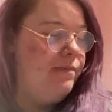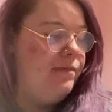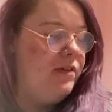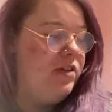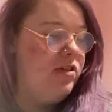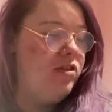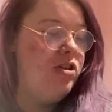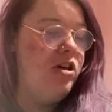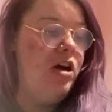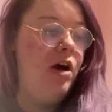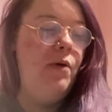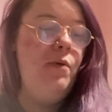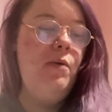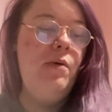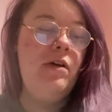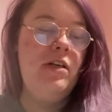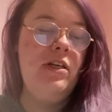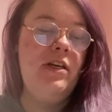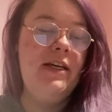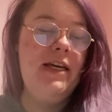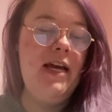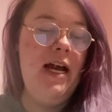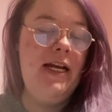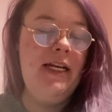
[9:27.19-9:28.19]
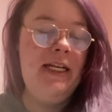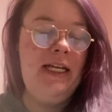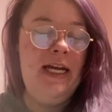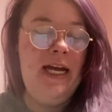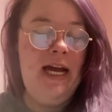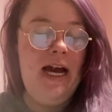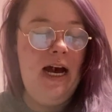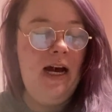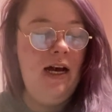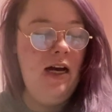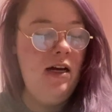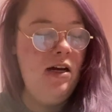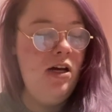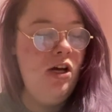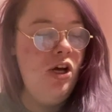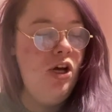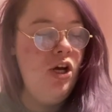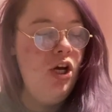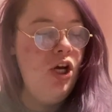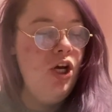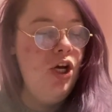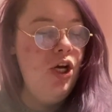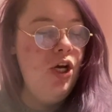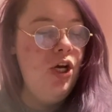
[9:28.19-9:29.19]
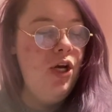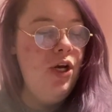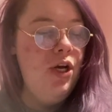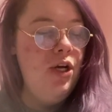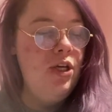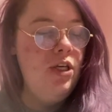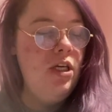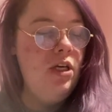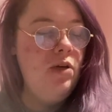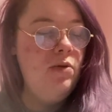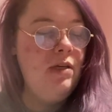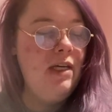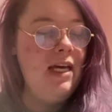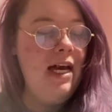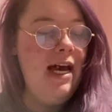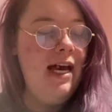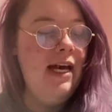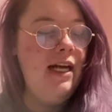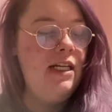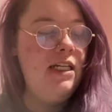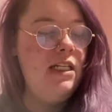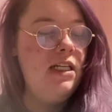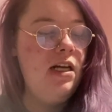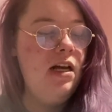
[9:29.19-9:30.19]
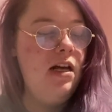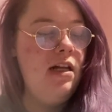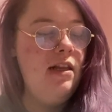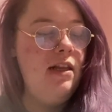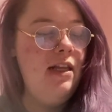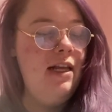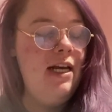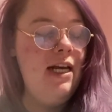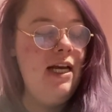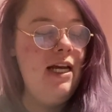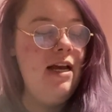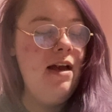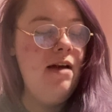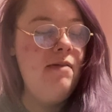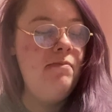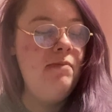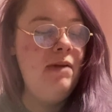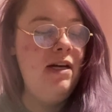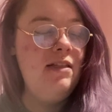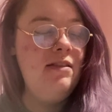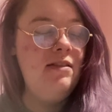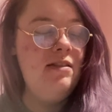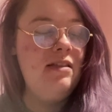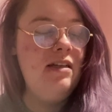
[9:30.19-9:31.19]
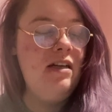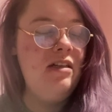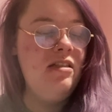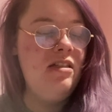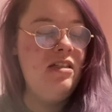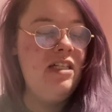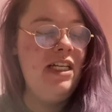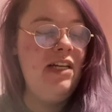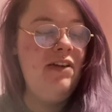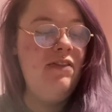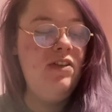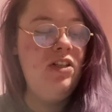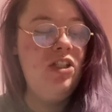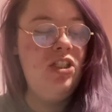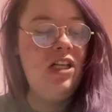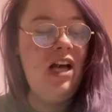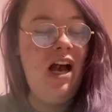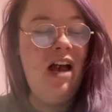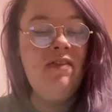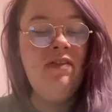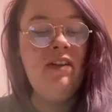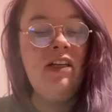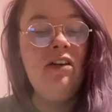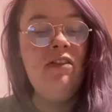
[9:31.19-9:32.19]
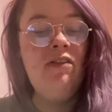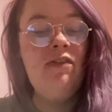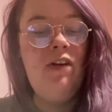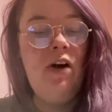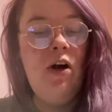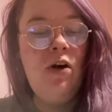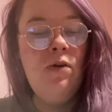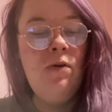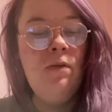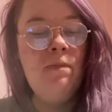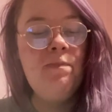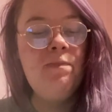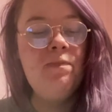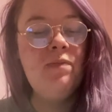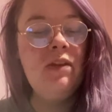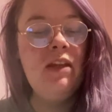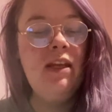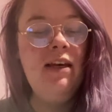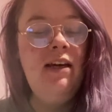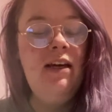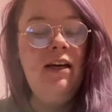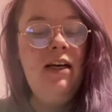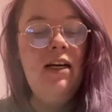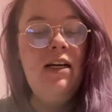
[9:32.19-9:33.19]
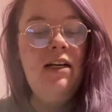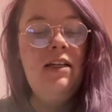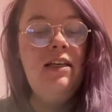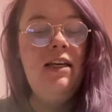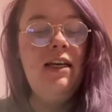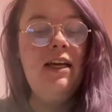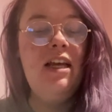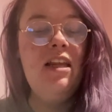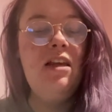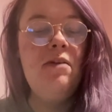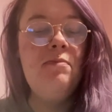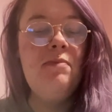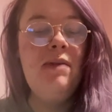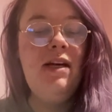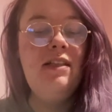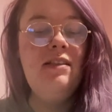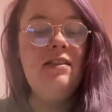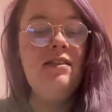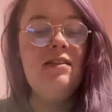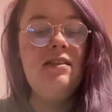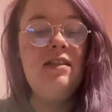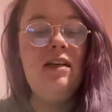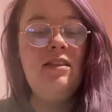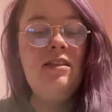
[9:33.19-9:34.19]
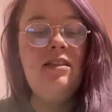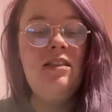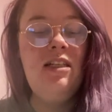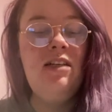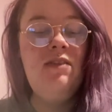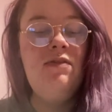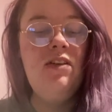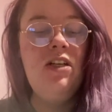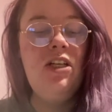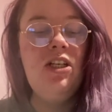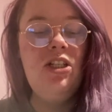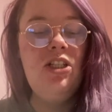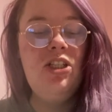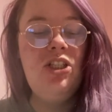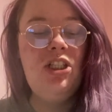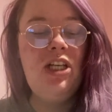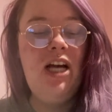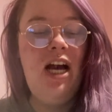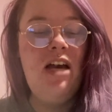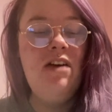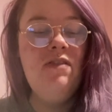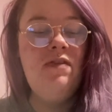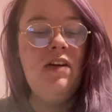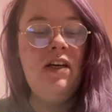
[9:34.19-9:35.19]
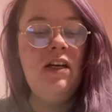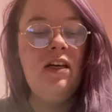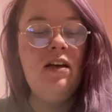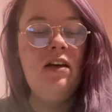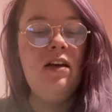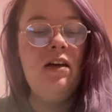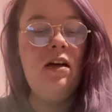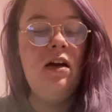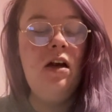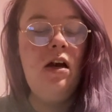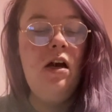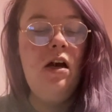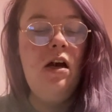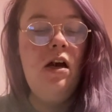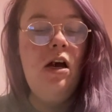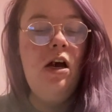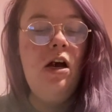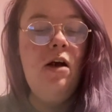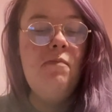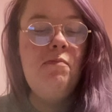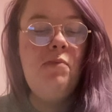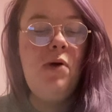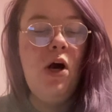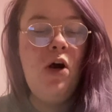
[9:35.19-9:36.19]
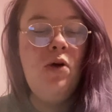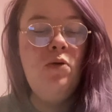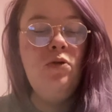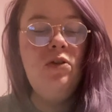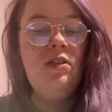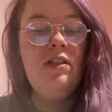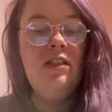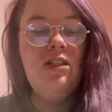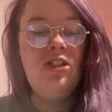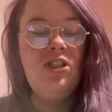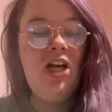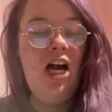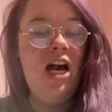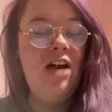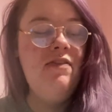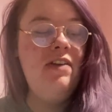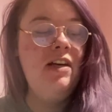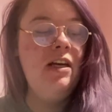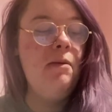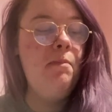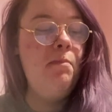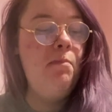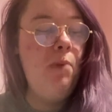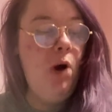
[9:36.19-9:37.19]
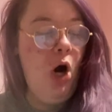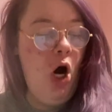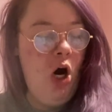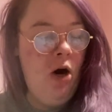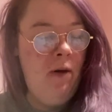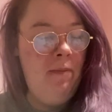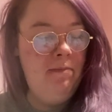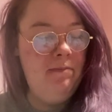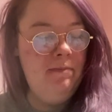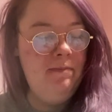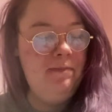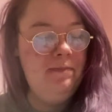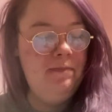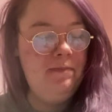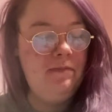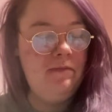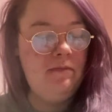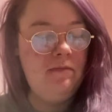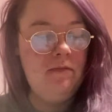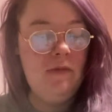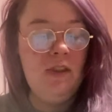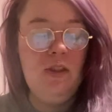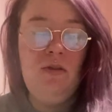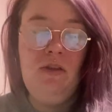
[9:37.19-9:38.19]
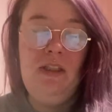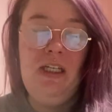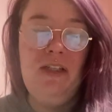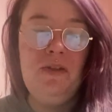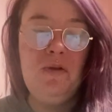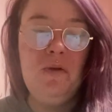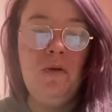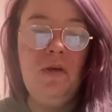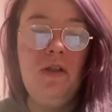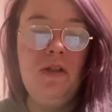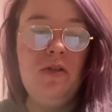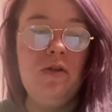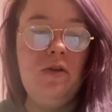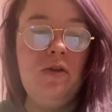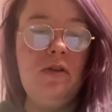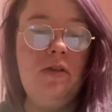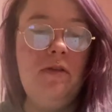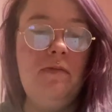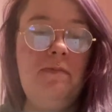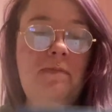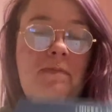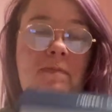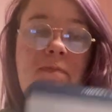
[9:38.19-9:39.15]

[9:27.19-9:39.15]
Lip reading: So you get in here, you get the men's sensitive shaving foam, you get the men's sensitive shaving post shaving balm. Oh, that's quite good.